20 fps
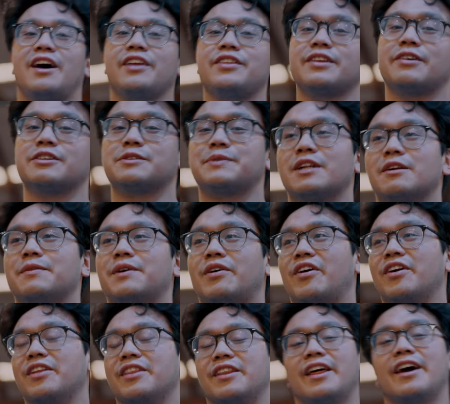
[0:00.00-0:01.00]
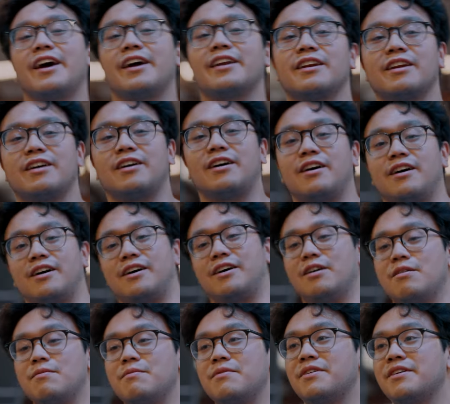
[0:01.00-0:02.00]
thought that was be a little bit harder than that.
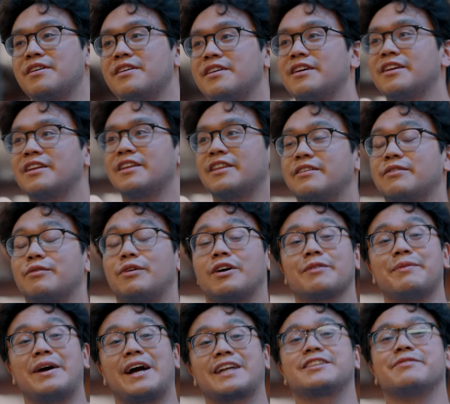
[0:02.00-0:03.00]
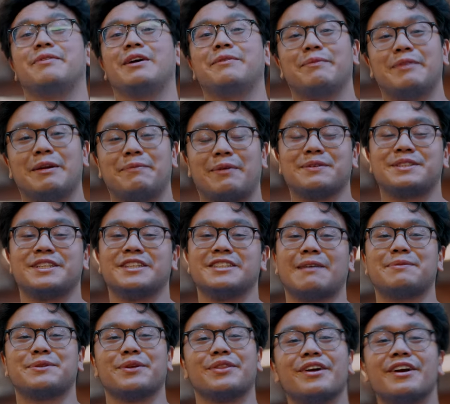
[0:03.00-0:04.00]
Uh, welcome back to my Meet Prep Series,
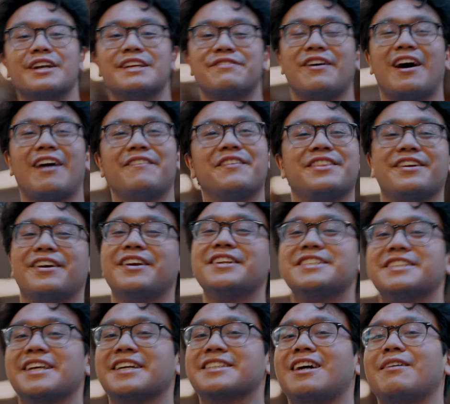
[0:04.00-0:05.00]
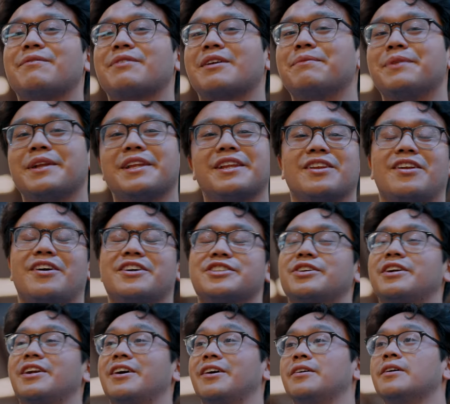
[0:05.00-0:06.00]
episode 35 or 36. I'm completely lost
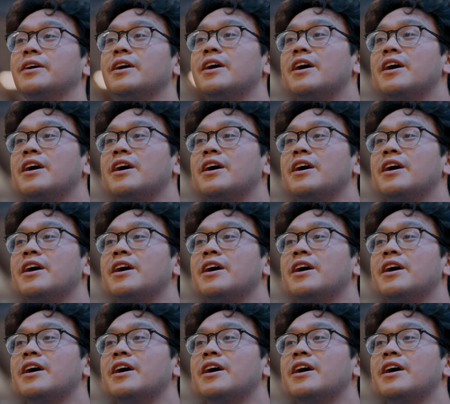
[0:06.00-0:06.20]
right now.